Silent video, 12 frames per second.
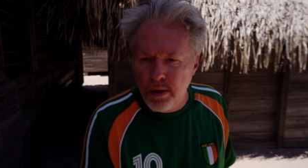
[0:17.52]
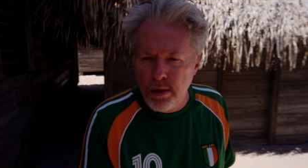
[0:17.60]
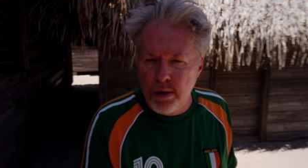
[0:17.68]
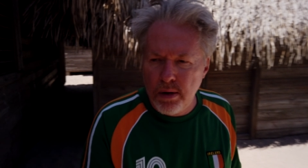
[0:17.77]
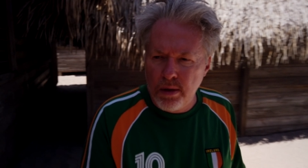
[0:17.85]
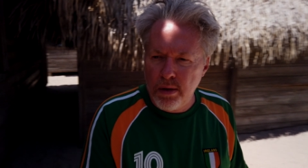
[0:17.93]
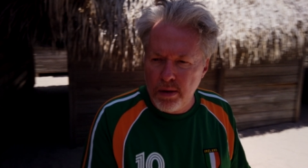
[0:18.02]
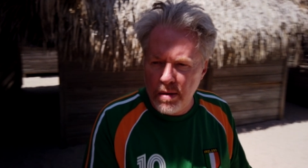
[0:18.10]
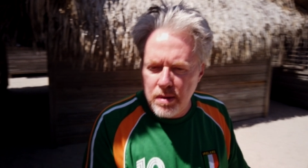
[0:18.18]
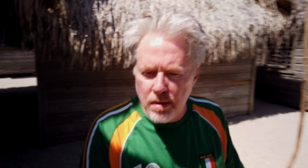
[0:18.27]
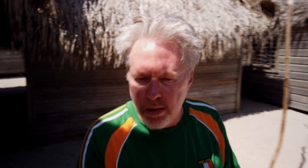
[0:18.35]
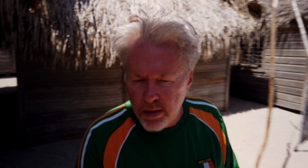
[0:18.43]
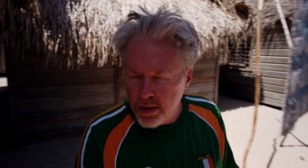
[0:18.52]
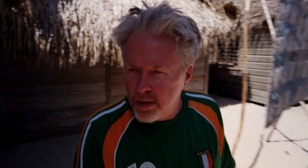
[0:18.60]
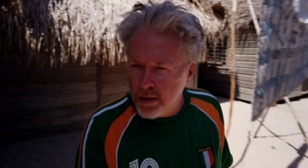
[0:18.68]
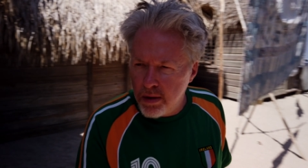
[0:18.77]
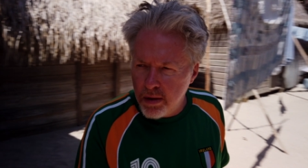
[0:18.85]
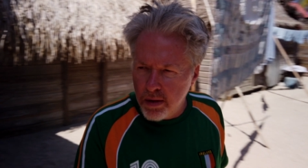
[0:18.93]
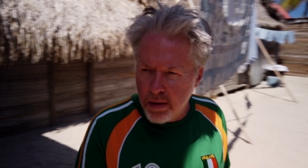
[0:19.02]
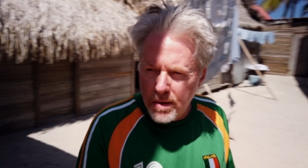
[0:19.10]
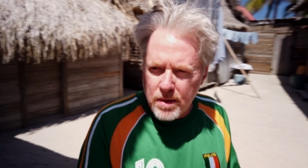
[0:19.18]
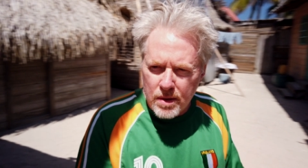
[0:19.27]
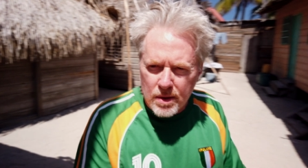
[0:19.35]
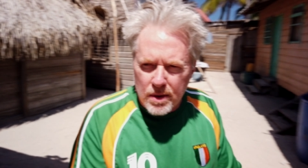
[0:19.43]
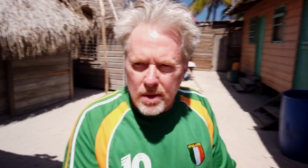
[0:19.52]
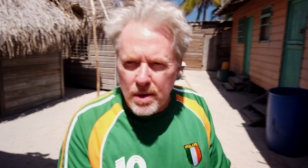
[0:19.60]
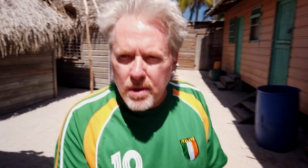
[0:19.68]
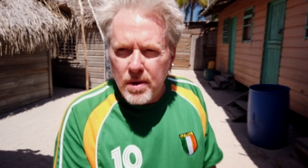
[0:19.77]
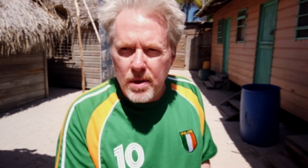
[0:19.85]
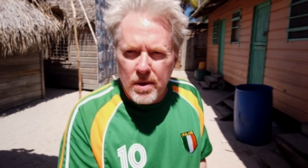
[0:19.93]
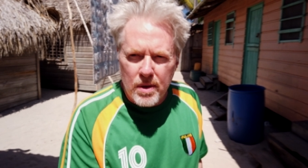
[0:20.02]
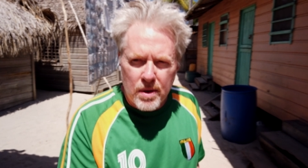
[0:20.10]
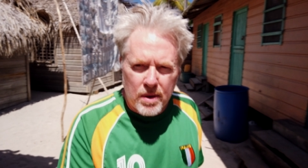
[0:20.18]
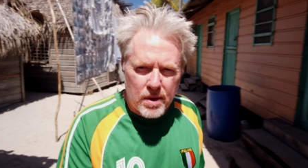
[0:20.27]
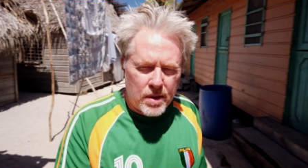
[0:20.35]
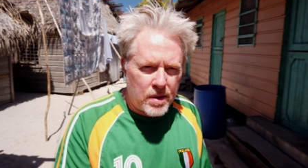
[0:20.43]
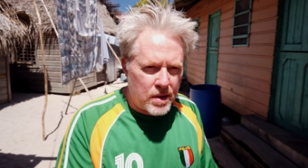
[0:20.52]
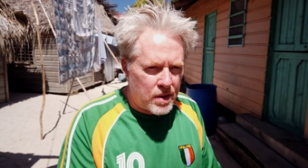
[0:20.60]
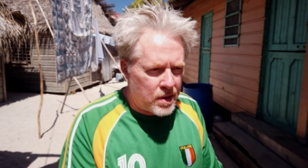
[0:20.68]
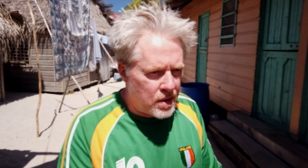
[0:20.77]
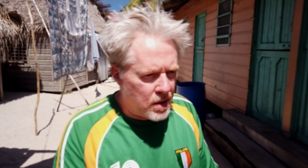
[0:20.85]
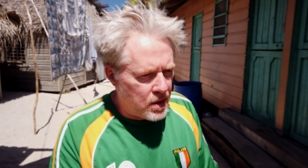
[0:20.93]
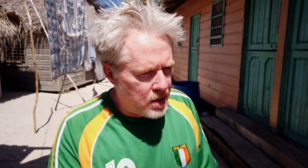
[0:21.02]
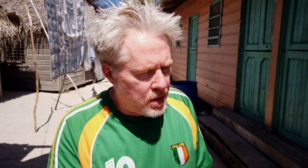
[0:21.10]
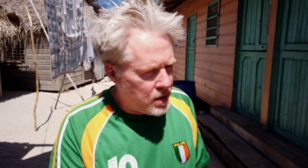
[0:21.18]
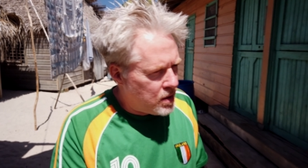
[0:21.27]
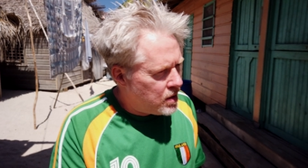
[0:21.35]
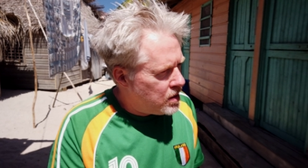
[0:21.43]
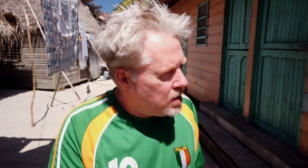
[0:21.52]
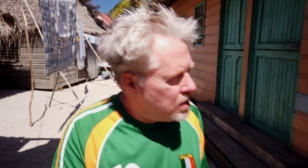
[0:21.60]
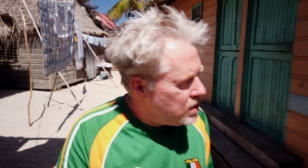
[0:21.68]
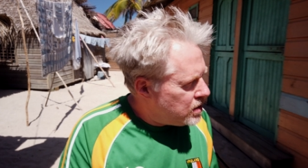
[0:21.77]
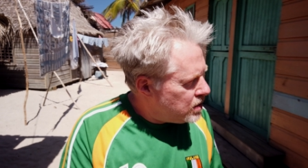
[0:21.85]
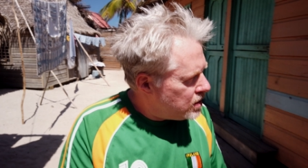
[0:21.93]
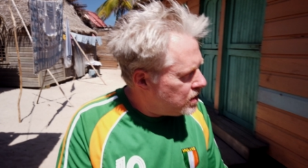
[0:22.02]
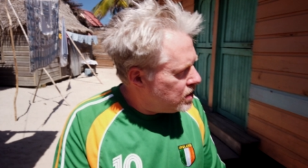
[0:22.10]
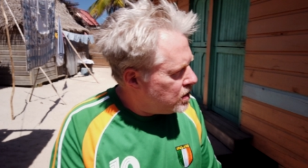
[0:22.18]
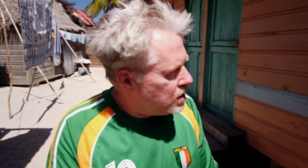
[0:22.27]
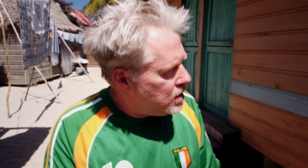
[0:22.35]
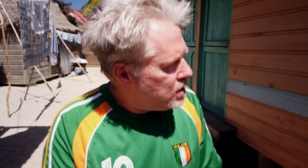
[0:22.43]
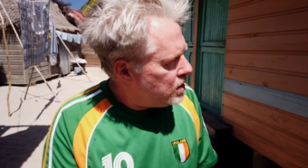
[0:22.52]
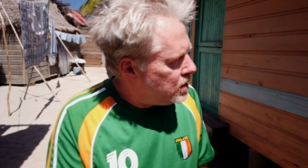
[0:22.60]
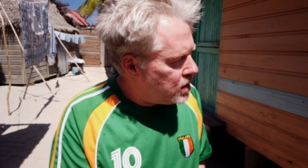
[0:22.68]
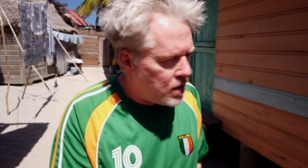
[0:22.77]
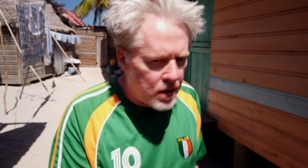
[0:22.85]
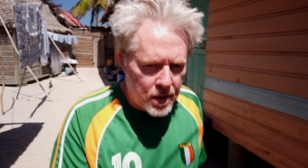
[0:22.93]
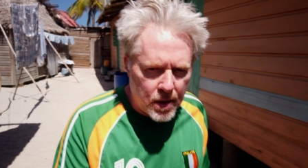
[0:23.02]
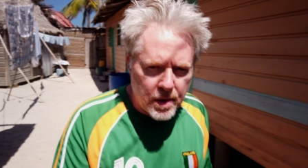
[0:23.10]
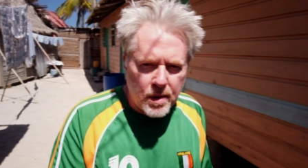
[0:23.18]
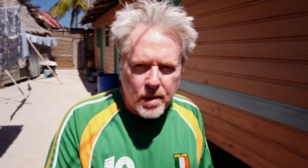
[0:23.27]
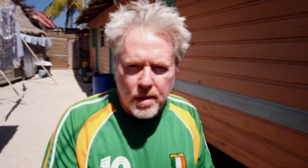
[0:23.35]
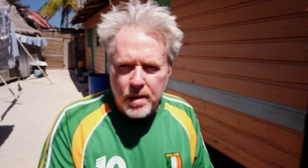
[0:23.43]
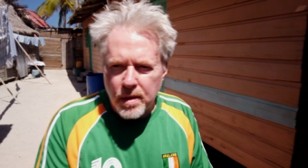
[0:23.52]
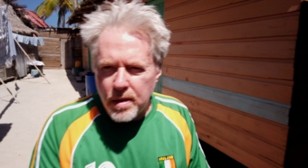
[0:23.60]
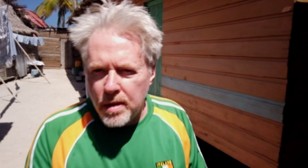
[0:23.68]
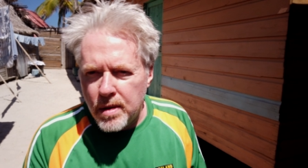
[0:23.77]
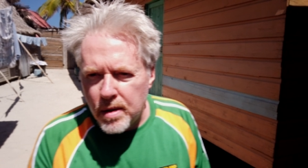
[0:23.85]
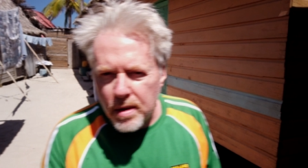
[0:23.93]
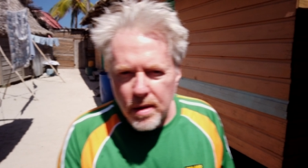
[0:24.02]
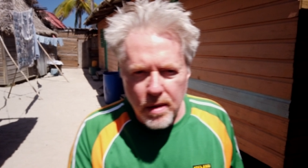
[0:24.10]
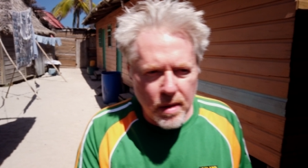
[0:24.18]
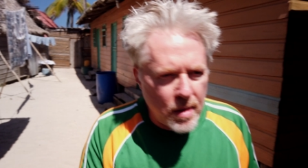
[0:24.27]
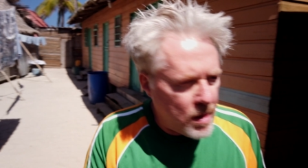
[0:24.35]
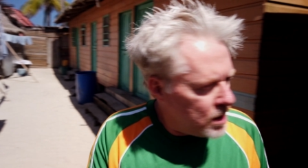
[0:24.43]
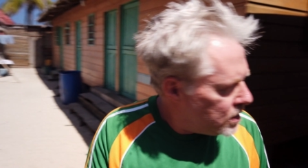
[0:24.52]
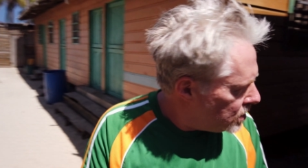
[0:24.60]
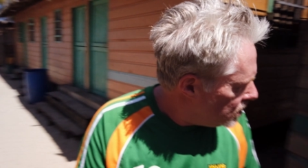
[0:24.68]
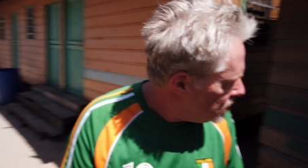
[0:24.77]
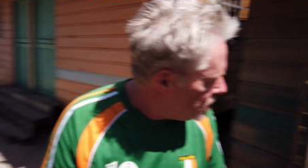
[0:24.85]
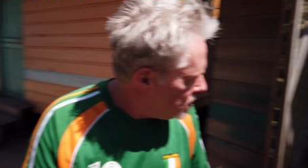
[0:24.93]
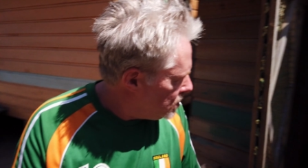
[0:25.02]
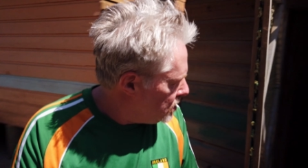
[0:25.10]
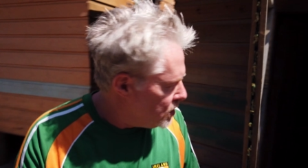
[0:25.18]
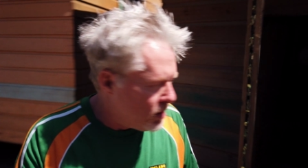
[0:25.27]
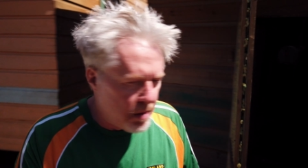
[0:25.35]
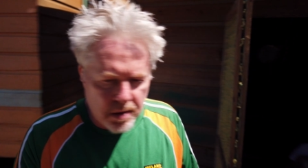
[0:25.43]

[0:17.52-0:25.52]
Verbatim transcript: How was an old woman lived by the seashore, bow balanced to me. There